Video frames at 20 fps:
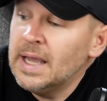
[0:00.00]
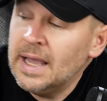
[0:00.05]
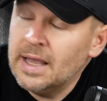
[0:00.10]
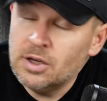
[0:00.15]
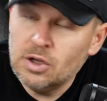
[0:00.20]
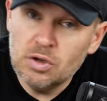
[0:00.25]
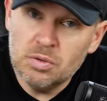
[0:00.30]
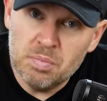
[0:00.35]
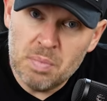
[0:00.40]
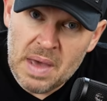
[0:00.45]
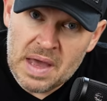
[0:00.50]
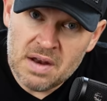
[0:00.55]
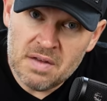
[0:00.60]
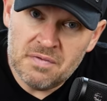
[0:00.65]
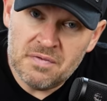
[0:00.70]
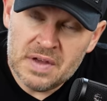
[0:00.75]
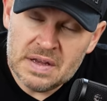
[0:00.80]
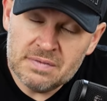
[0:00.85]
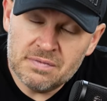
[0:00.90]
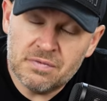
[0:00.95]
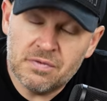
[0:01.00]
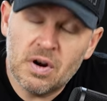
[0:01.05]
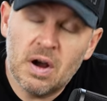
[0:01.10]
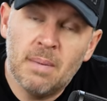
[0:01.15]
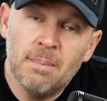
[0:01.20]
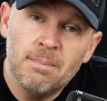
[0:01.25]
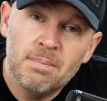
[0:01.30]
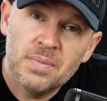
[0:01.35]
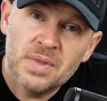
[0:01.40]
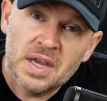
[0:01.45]
and you'd benefit
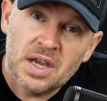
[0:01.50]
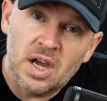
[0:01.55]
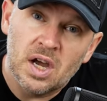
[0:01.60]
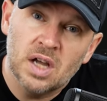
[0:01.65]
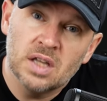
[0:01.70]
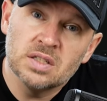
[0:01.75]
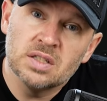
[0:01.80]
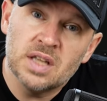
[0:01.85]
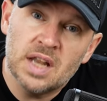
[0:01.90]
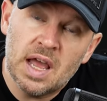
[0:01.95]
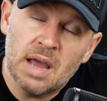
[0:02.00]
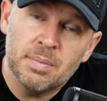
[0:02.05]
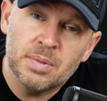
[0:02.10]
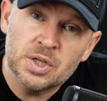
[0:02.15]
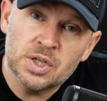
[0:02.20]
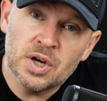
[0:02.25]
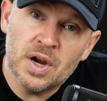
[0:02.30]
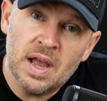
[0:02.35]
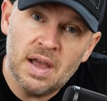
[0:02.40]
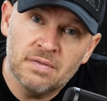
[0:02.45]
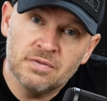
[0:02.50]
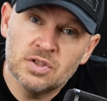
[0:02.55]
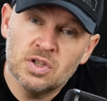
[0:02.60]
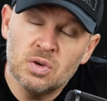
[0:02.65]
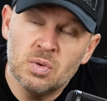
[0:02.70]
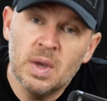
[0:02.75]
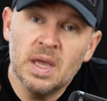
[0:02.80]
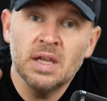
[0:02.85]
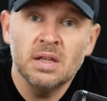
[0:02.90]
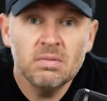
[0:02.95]
from the constant aperture
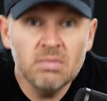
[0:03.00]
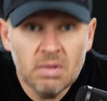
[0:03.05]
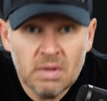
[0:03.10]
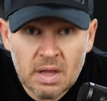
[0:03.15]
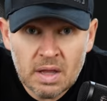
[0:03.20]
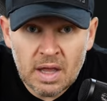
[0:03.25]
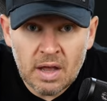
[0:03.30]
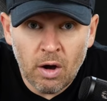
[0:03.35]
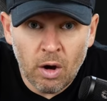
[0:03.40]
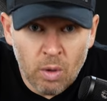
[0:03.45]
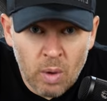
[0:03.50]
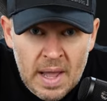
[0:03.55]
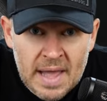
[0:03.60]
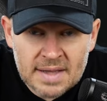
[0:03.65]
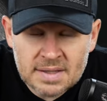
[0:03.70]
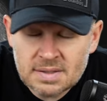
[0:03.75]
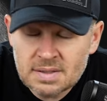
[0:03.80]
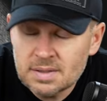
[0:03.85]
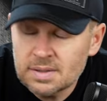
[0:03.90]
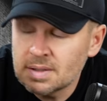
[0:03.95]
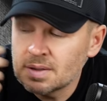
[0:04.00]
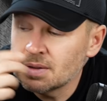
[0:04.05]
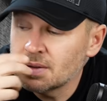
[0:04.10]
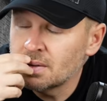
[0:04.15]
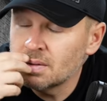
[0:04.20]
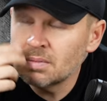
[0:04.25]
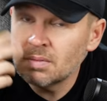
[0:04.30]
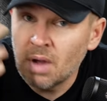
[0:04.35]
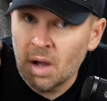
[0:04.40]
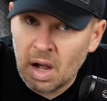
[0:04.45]
f2.8 OS,
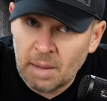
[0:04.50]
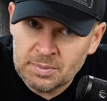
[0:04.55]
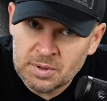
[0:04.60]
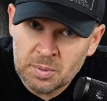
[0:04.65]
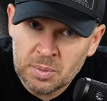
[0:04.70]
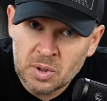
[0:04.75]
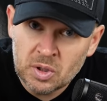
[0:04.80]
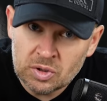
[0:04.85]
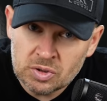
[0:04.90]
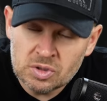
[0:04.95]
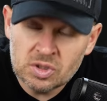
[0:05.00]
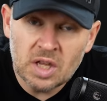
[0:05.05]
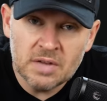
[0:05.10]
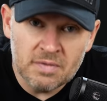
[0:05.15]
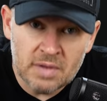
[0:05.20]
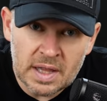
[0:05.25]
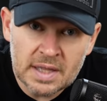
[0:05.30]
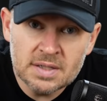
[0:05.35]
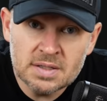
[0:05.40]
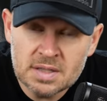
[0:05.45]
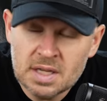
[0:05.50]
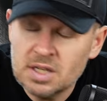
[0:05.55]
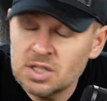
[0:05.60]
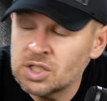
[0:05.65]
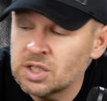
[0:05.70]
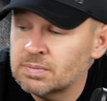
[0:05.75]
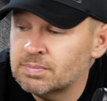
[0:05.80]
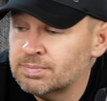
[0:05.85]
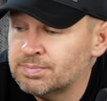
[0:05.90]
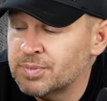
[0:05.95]
optical
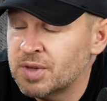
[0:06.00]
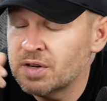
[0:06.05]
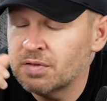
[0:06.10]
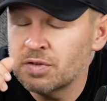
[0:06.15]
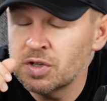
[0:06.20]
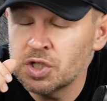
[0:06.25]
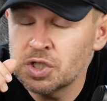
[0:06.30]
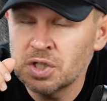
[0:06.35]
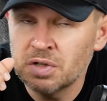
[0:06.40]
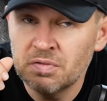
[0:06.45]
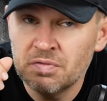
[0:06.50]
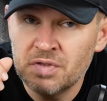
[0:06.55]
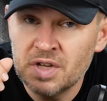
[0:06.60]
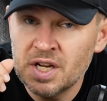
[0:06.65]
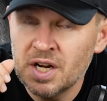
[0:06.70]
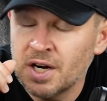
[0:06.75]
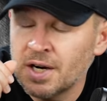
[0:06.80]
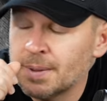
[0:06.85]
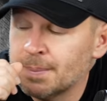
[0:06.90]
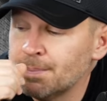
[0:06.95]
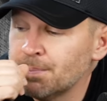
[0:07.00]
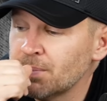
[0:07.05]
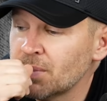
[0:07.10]
stabilization, their version of VR.